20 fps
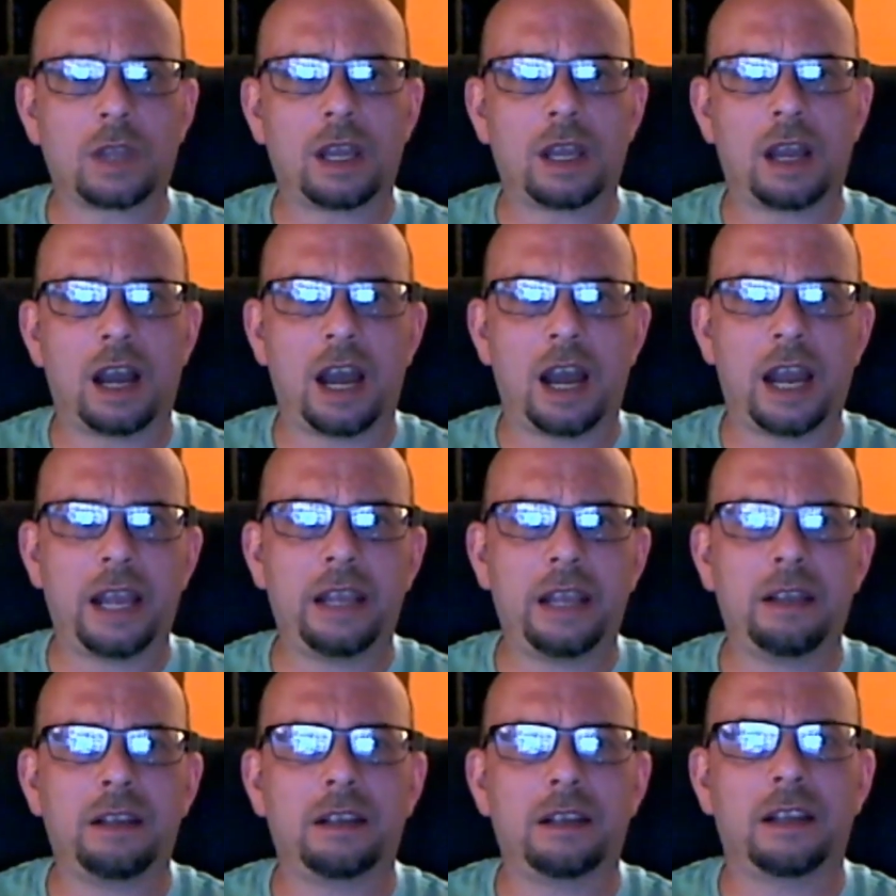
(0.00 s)

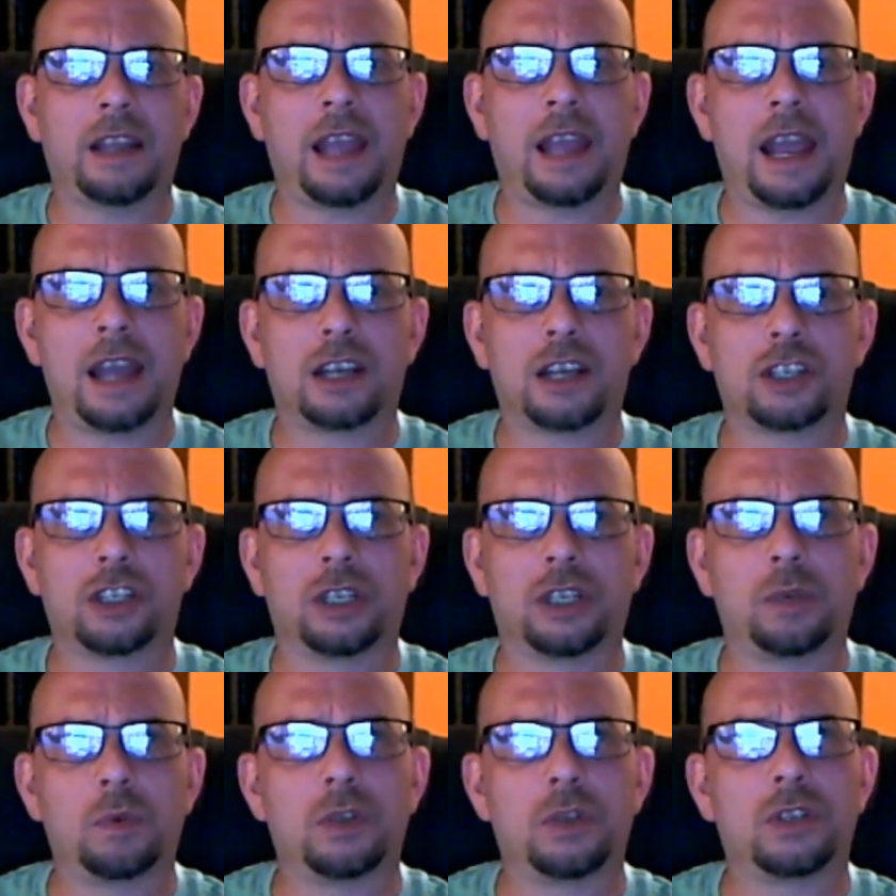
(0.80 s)
I
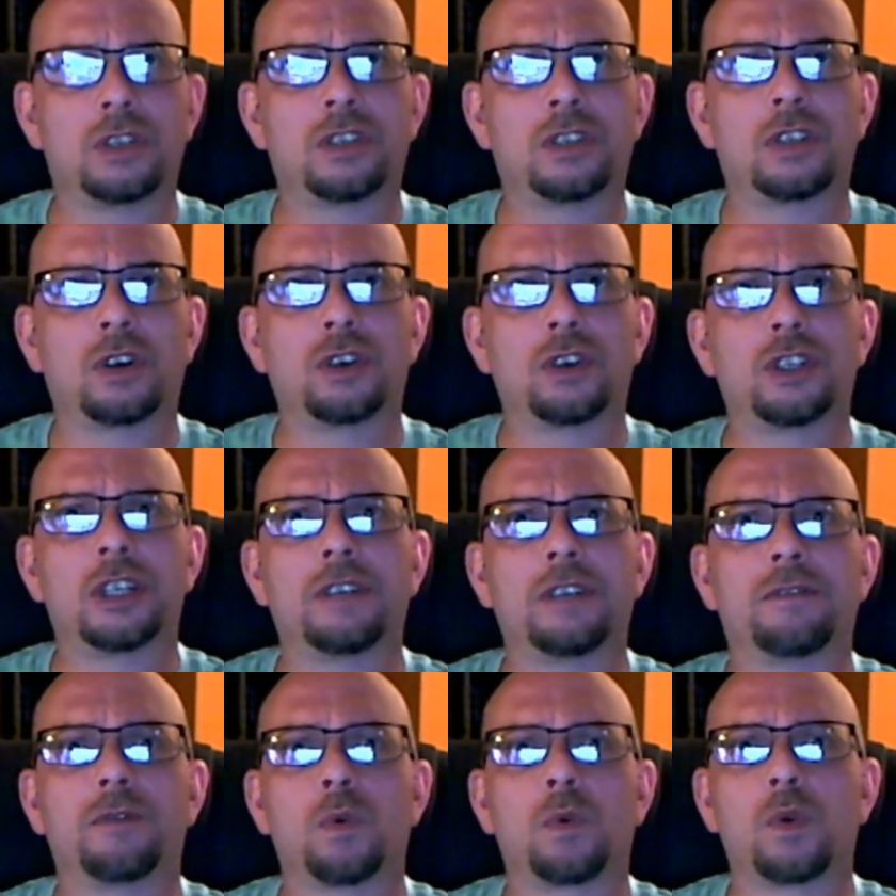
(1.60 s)
actually was
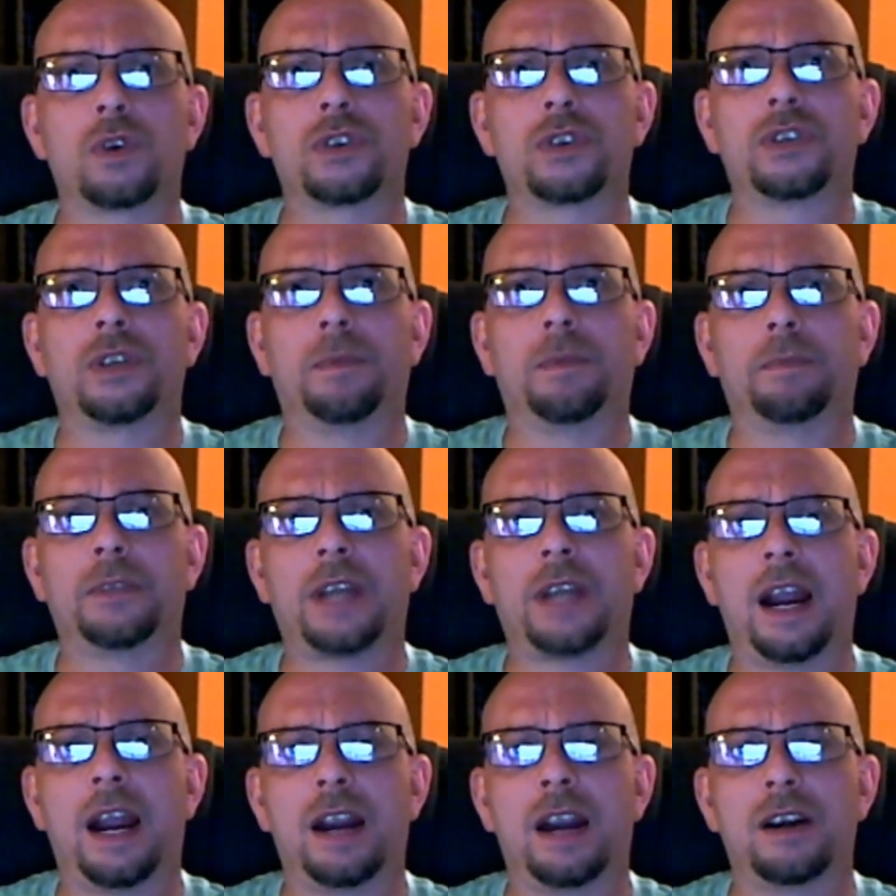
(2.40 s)
searching for some
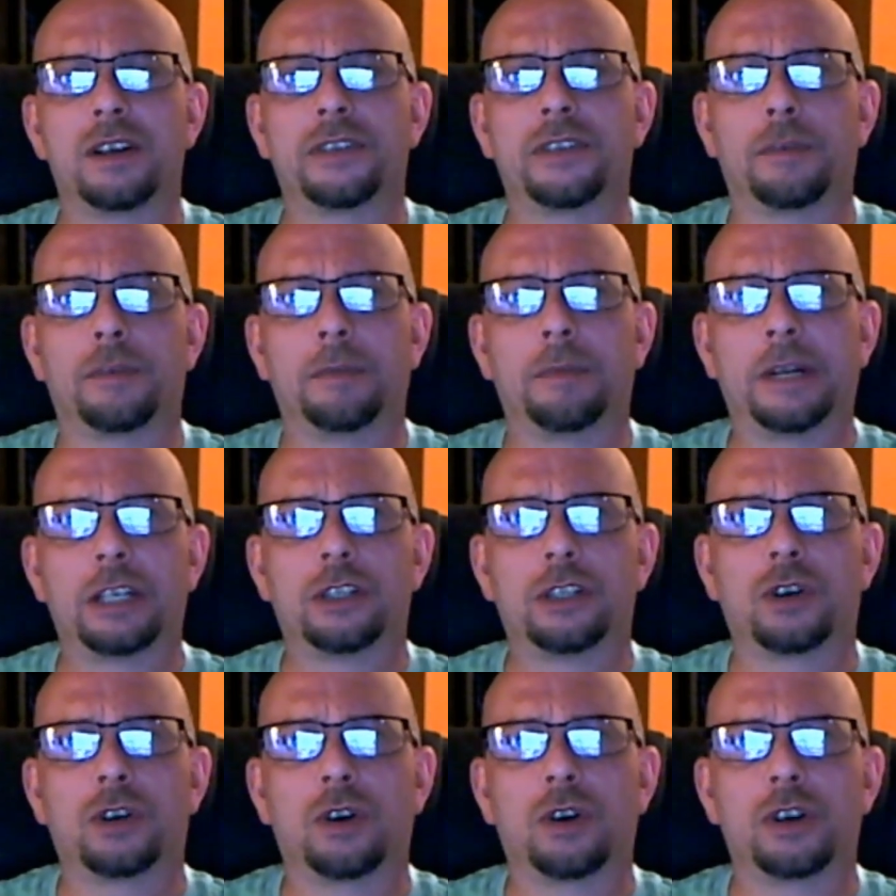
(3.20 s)
tires for my
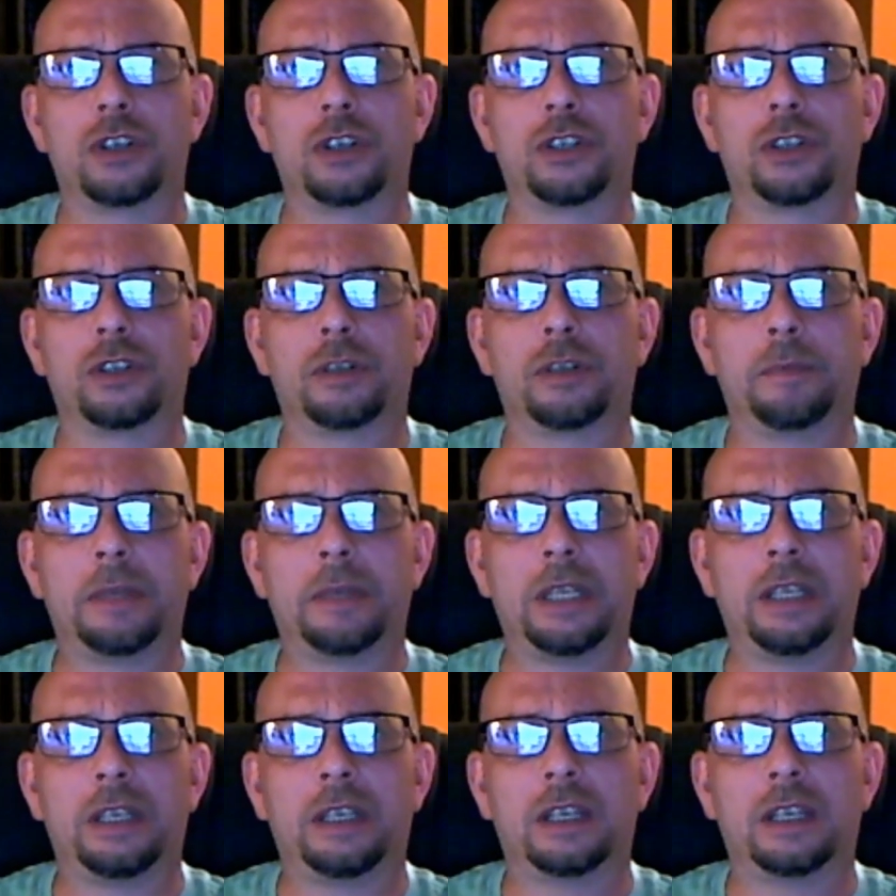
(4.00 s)
Charger to
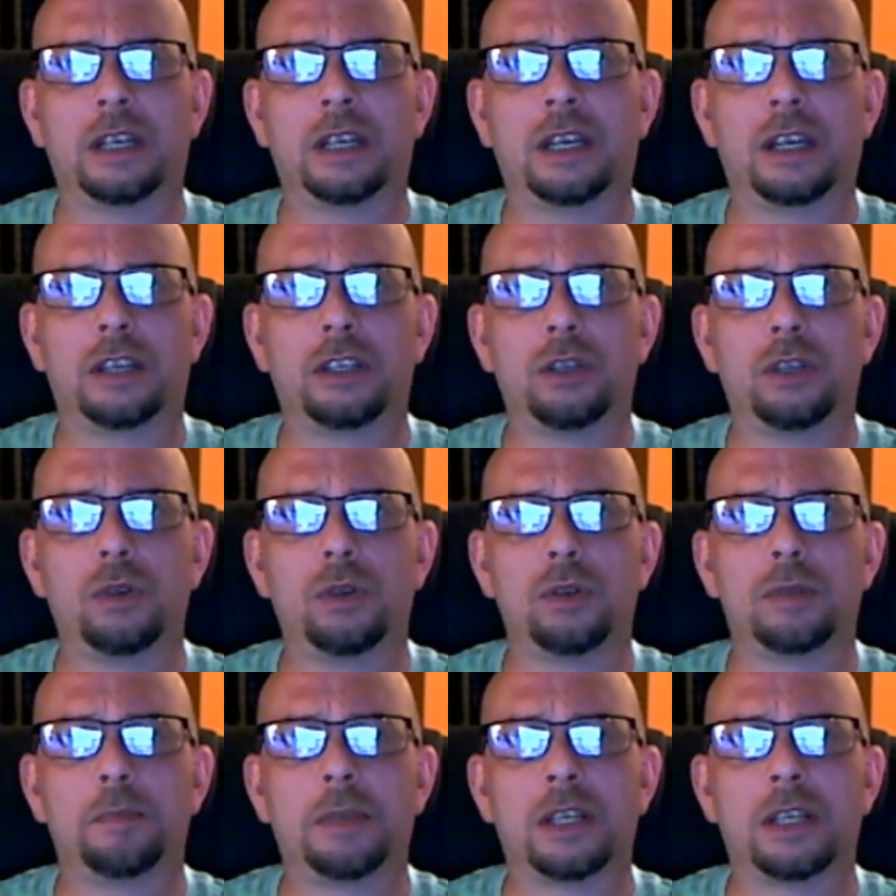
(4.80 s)
be uh,
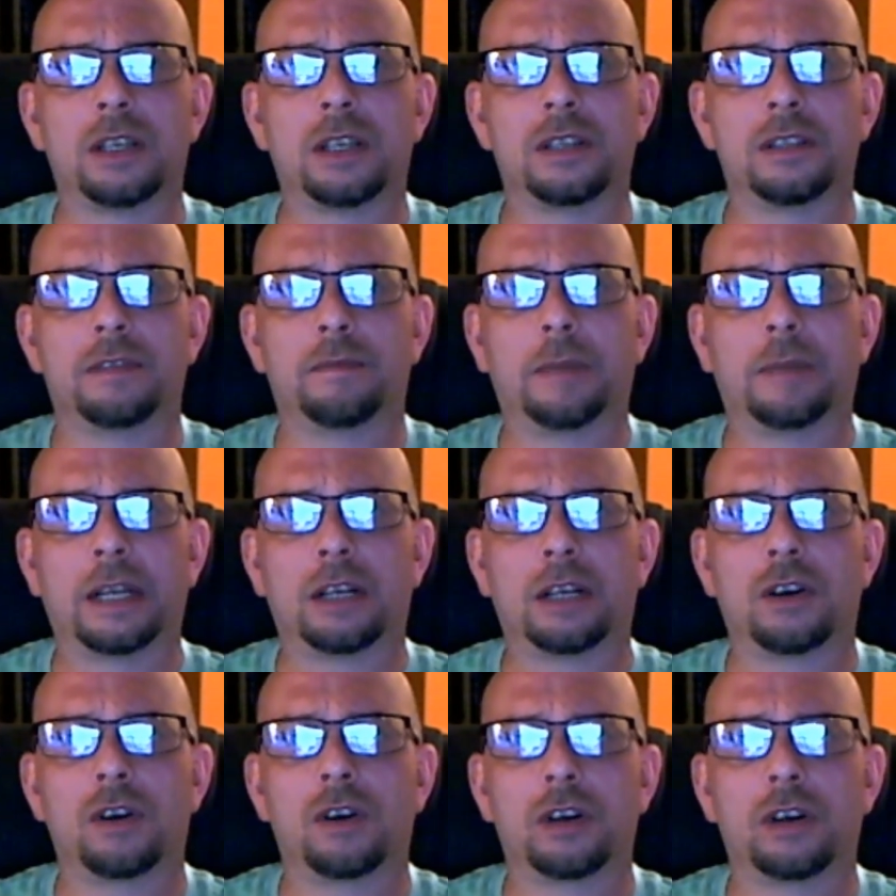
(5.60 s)
used because of my
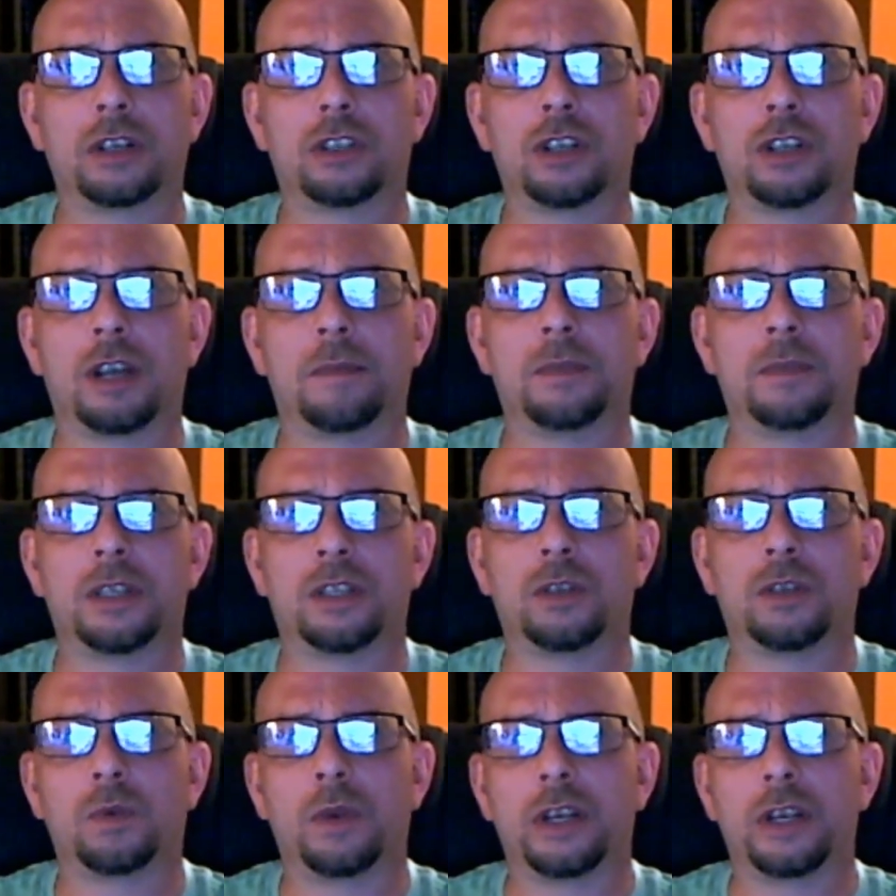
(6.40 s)
current job
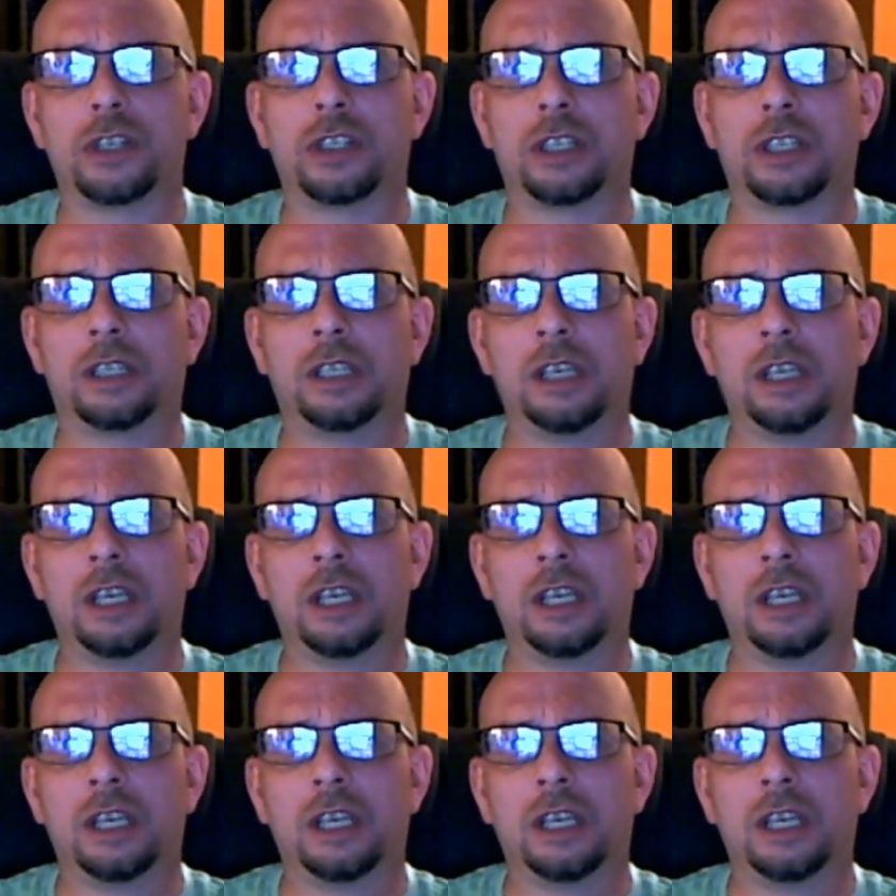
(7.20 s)
situation,